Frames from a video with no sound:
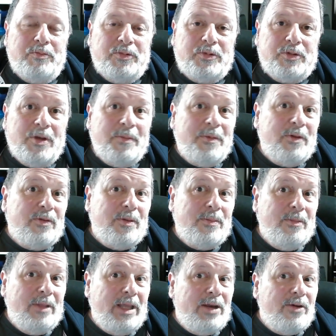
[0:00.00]
some of
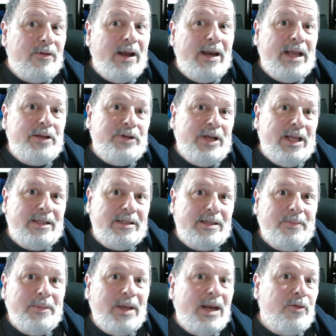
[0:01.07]
them later on actually had
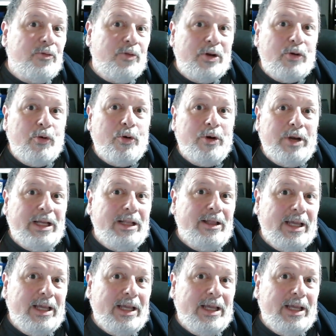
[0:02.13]
some kind of recording,